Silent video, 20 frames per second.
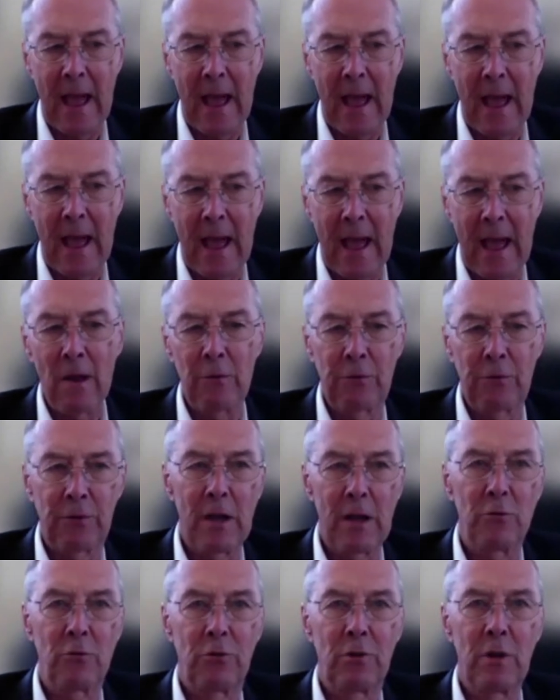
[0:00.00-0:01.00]
as
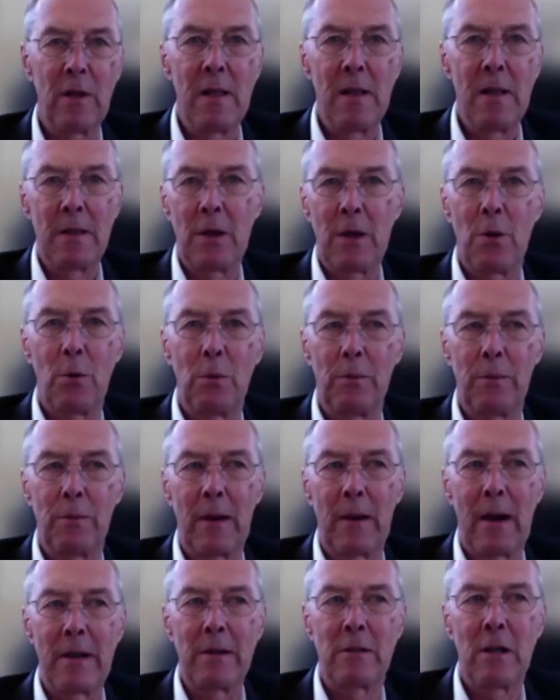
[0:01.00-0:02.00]
such,
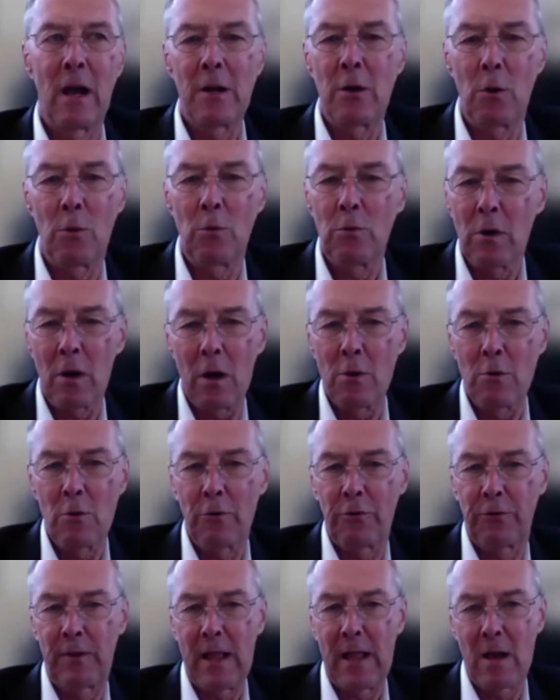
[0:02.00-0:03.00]
I don't
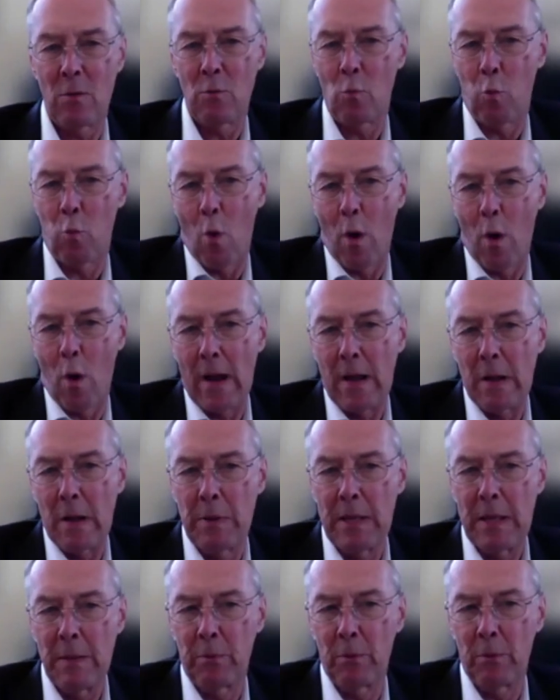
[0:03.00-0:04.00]
understand why
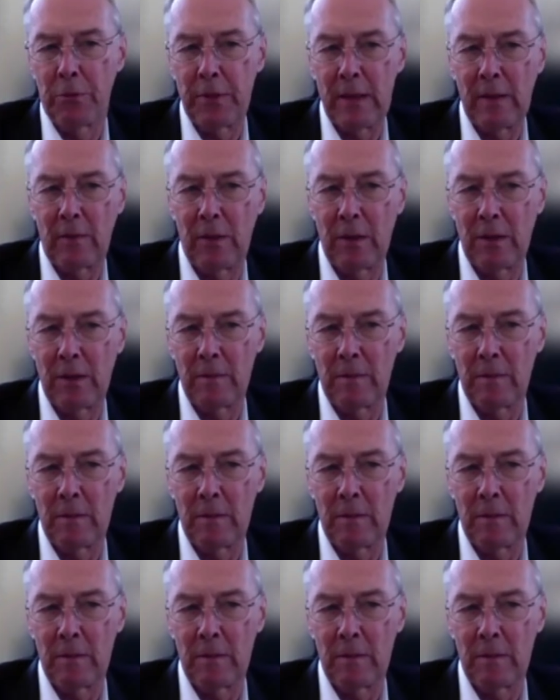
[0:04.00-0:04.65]
people think that